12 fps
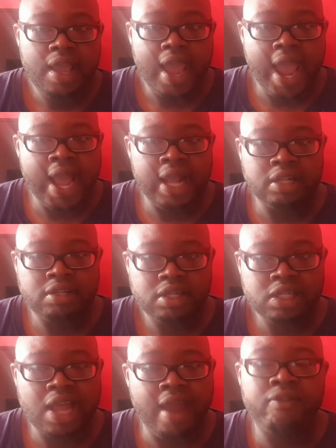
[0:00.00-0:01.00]
and
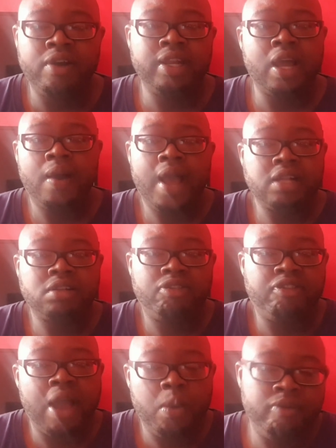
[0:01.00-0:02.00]
it's like everyone now had to
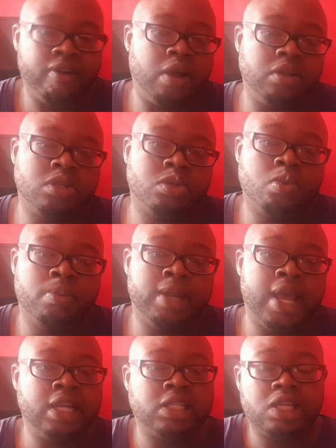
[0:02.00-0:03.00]
fight without this woman,
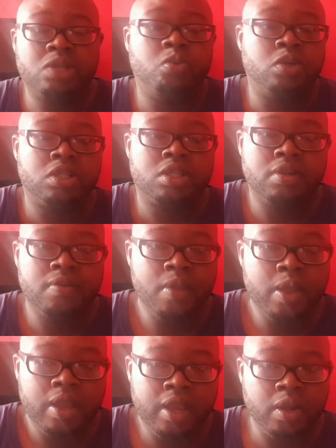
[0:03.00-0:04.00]
and she was,
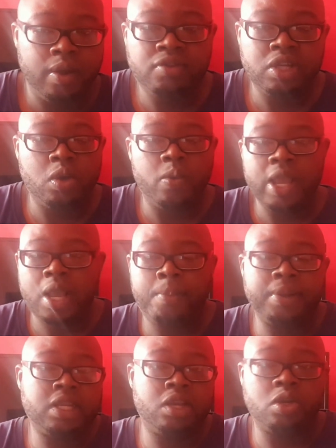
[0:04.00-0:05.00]
you know, if she don't wake
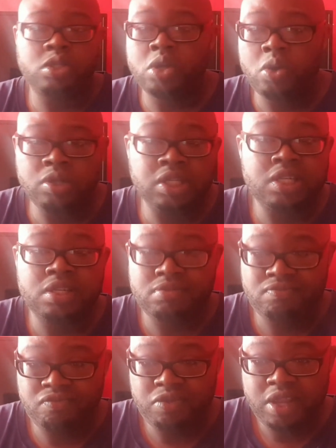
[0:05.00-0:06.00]
up and take control,
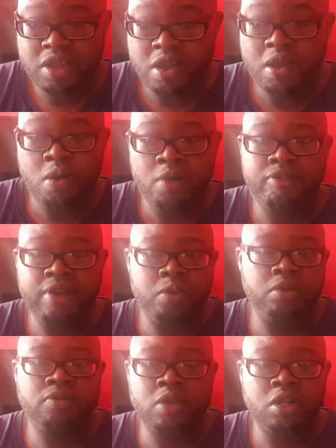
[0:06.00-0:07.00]
her own fear
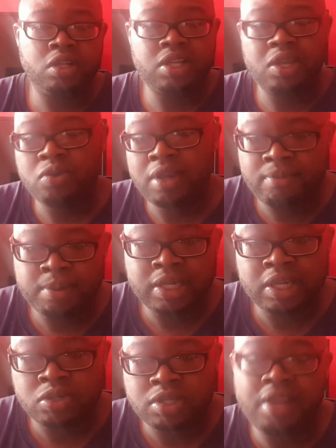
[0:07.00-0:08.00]
would have gone and killed
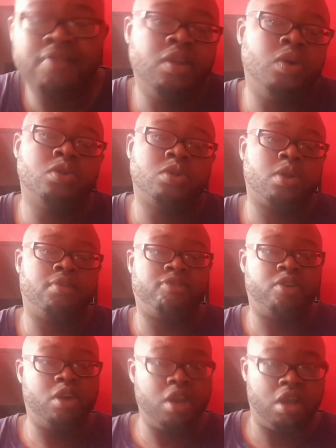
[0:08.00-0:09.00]
everybody else, even though I was looking
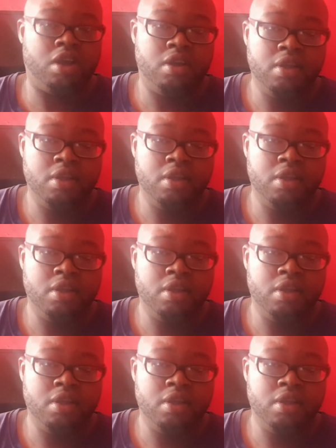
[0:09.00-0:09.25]
for her.